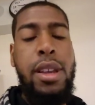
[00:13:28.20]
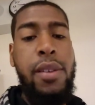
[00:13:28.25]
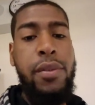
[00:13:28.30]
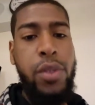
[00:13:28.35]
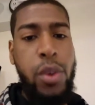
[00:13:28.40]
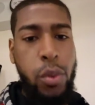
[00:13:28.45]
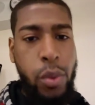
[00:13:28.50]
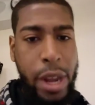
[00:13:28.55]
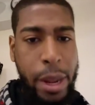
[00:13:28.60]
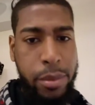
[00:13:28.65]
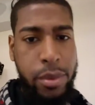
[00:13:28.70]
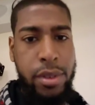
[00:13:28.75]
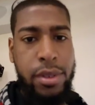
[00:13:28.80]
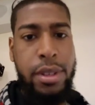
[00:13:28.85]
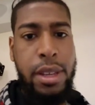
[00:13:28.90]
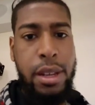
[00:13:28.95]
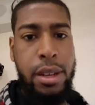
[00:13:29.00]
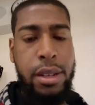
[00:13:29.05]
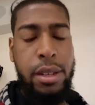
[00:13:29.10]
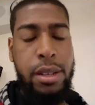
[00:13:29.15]
if the
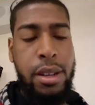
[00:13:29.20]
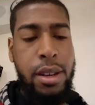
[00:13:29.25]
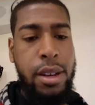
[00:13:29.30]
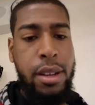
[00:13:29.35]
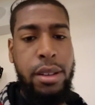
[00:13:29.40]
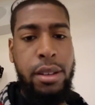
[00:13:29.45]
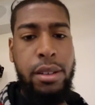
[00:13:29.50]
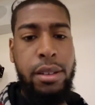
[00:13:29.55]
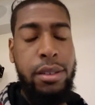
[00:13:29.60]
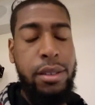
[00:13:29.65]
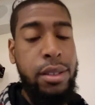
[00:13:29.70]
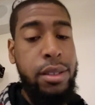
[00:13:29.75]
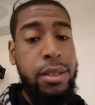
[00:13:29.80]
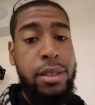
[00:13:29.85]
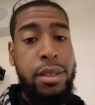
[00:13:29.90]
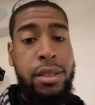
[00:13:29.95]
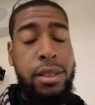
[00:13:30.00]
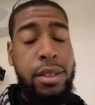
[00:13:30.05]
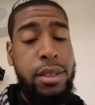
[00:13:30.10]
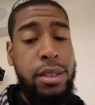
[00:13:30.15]
Raptors get it done,
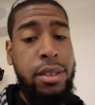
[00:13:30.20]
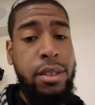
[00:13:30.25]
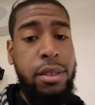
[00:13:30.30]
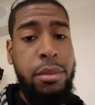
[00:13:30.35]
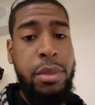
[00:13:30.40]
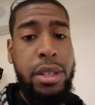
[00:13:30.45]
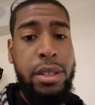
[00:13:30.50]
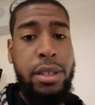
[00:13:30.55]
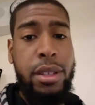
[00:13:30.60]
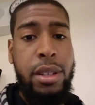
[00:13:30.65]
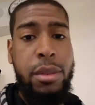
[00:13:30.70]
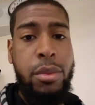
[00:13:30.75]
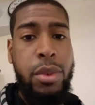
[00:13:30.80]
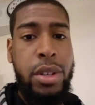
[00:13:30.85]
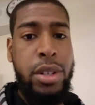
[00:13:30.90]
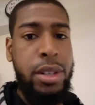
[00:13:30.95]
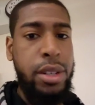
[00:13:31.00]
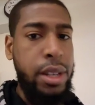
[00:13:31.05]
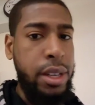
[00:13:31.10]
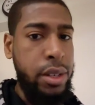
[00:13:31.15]
this is it's going to be a
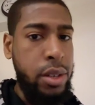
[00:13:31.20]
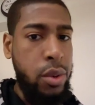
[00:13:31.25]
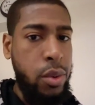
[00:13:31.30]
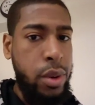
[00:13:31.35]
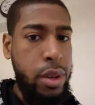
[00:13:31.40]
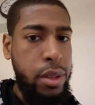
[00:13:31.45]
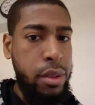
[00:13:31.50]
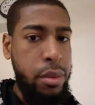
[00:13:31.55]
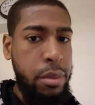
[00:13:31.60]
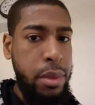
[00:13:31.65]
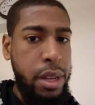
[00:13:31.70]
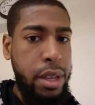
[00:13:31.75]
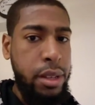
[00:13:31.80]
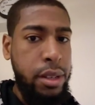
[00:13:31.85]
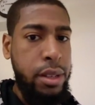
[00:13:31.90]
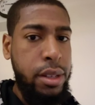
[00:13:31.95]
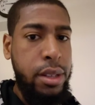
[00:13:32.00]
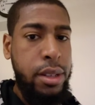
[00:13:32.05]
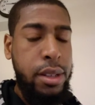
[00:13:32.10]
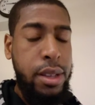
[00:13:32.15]
celebration like no other,
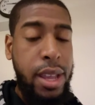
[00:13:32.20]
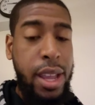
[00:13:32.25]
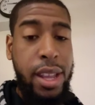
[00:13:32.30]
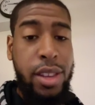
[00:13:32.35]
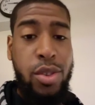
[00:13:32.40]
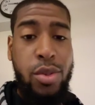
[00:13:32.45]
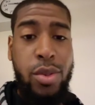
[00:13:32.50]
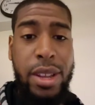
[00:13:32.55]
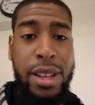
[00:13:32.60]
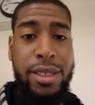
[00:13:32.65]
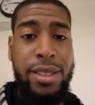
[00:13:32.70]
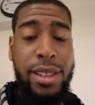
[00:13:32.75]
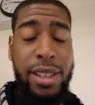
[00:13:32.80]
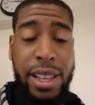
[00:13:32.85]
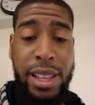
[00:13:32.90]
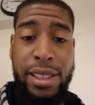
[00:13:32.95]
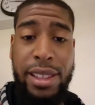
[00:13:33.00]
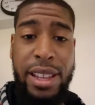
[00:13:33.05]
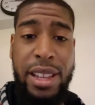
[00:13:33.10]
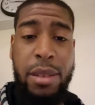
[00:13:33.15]
man. And you get
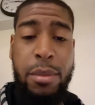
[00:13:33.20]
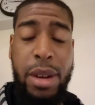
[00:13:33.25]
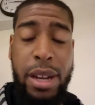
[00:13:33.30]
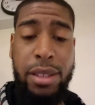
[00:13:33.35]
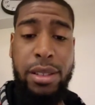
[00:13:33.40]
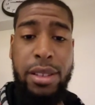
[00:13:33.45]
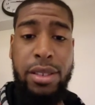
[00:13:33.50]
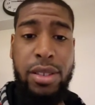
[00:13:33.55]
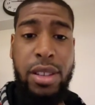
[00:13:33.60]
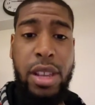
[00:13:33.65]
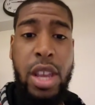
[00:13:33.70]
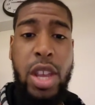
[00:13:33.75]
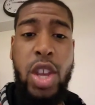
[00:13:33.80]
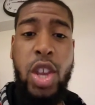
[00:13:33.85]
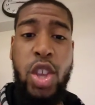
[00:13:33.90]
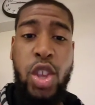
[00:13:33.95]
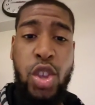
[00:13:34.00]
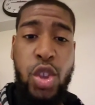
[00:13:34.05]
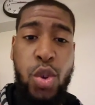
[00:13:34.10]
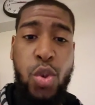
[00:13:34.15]
to and think about this:
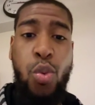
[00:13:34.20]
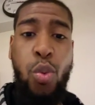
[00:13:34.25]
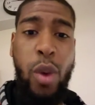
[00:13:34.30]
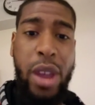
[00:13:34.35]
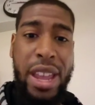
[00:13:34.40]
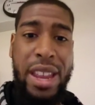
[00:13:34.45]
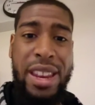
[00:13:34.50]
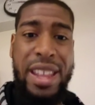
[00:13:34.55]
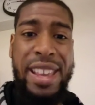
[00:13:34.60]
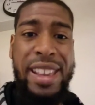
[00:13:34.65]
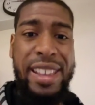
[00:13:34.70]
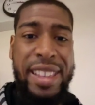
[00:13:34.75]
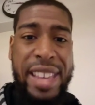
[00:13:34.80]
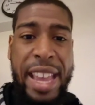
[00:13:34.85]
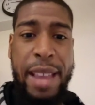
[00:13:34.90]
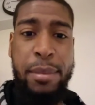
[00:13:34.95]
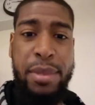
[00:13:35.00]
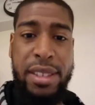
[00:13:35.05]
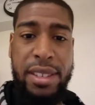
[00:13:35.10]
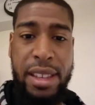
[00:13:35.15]
you win in
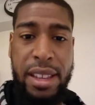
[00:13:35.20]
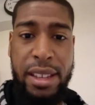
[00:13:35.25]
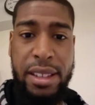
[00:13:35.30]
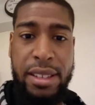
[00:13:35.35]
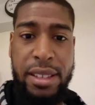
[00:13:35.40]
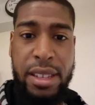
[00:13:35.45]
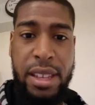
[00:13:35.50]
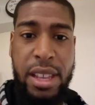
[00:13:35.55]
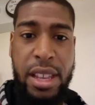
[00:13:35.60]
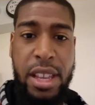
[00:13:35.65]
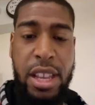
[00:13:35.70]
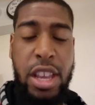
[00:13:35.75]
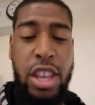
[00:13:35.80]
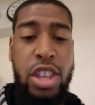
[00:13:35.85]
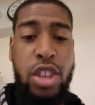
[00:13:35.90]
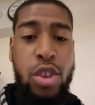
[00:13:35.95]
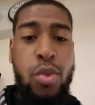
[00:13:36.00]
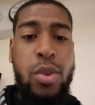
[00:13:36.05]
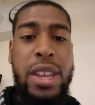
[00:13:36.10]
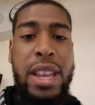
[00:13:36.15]
Game Six,
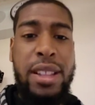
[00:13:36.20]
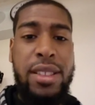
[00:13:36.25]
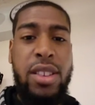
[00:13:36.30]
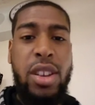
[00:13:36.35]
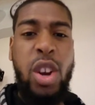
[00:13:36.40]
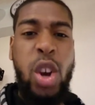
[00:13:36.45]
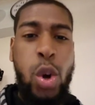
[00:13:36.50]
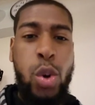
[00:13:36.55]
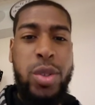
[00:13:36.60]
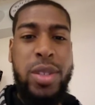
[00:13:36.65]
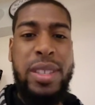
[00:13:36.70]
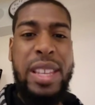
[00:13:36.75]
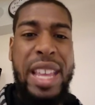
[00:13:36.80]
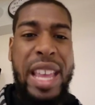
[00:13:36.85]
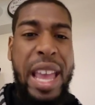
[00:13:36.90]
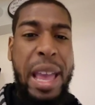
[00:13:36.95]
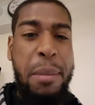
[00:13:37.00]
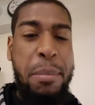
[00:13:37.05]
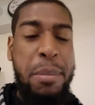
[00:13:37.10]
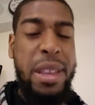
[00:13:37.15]
you get to host the
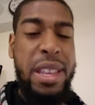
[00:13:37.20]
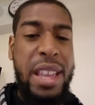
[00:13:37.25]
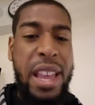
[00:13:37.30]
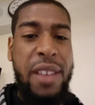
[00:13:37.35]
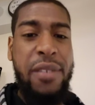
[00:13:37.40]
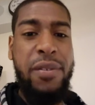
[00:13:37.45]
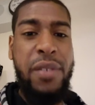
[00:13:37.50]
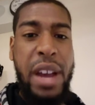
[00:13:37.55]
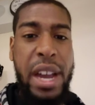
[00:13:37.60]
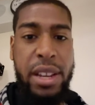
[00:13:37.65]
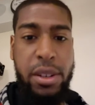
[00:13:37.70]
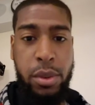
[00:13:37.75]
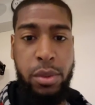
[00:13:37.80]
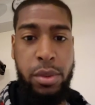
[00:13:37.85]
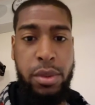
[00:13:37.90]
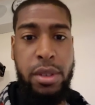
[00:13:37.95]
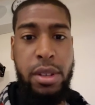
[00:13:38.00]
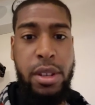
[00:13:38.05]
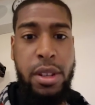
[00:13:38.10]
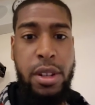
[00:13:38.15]
NBA
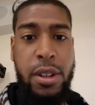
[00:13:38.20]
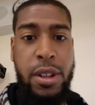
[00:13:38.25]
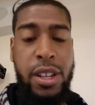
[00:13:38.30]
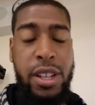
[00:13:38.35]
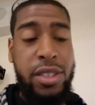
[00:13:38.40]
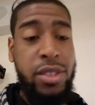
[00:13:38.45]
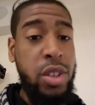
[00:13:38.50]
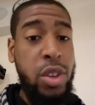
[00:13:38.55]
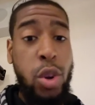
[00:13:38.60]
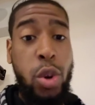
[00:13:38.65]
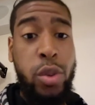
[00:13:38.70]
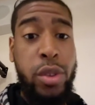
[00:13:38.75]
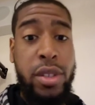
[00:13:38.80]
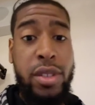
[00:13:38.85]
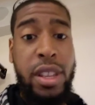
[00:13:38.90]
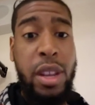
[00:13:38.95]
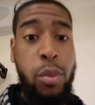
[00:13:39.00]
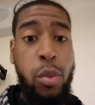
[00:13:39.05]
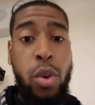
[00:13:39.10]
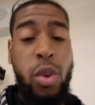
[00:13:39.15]
Finals because the Golden
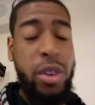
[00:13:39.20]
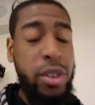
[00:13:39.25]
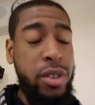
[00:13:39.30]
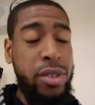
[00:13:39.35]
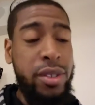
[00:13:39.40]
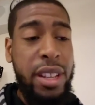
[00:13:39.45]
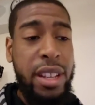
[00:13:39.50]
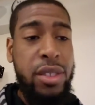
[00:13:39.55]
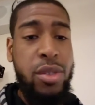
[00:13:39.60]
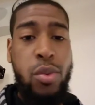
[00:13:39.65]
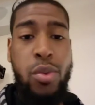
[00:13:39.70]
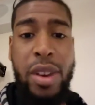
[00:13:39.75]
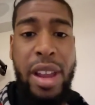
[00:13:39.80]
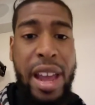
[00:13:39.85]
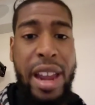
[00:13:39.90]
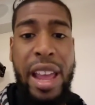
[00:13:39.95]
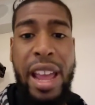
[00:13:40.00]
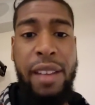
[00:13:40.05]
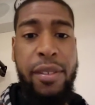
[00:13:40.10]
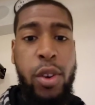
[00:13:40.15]
State Warriors they do
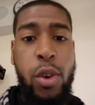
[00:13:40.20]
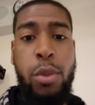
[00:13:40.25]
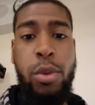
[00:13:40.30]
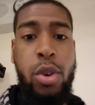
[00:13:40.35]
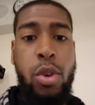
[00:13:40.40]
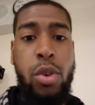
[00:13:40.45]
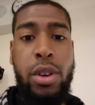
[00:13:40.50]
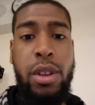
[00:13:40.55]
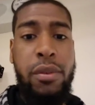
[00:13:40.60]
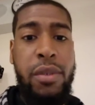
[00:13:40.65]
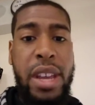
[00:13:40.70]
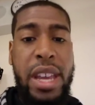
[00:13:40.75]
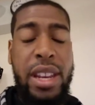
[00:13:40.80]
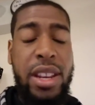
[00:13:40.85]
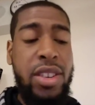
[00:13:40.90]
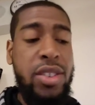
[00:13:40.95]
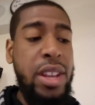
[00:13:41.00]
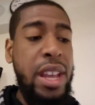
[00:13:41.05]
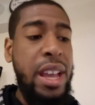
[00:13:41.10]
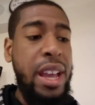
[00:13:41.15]
not have home court
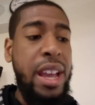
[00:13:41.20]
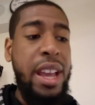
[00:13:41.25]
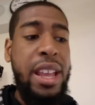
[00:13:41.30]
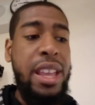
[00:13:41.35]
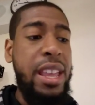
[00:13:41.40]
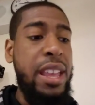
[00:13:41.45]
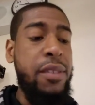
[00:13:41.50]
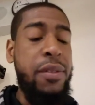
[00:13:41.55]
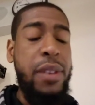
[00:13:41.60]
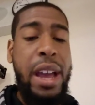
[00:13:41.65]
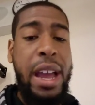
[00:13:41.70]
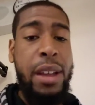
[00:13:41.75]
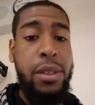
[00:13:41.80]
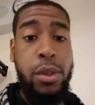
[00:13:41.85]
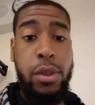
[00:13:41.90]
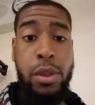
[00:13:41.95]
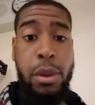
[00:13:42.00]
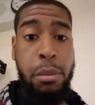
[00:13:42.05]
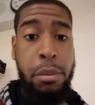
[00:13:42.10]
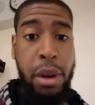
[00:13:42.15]
advantage if
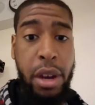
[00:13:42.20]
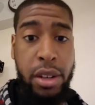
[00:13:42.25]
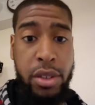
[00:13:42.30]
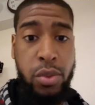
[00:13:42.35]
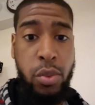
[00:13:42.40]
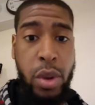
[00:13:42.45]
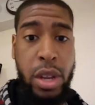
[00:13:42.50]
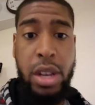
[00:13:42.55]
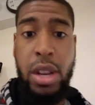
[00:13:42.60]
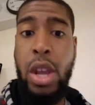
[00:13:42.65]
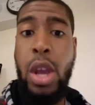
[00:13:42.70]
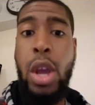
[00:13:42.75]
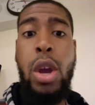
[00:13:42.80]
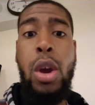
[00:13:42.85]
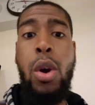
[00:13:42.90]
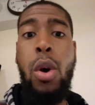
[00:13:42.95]
either the Bucks win